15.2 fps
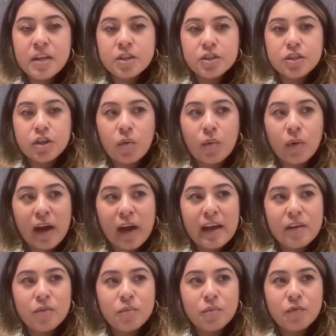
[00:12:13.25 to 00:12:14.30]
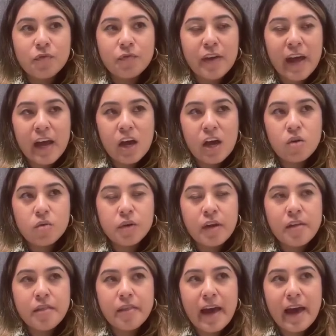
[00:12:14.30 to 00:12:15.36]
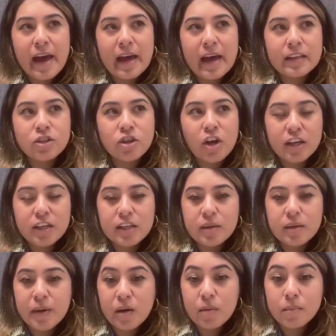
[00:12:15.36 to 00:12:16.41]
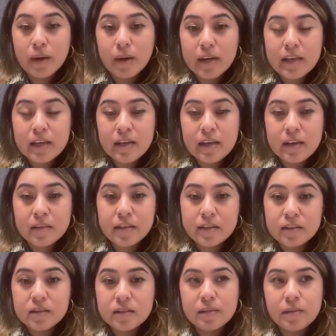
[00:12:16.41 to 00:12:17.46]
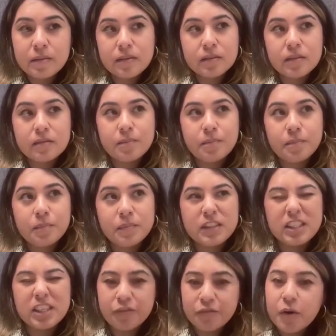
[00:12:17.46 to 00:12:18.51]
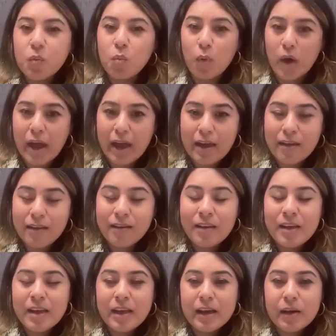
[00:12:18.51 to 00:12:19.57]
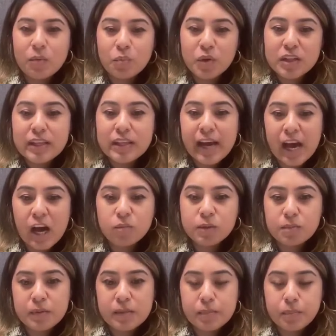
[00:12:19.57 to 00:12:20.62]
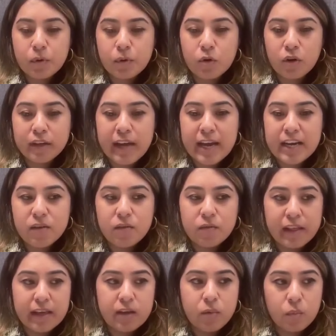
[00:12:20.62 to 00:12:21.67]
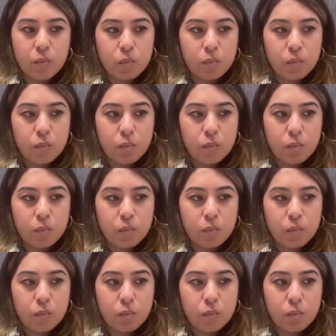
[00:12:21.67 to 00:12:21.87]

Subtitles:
So I found that talking about money in this different way really helps people kind of like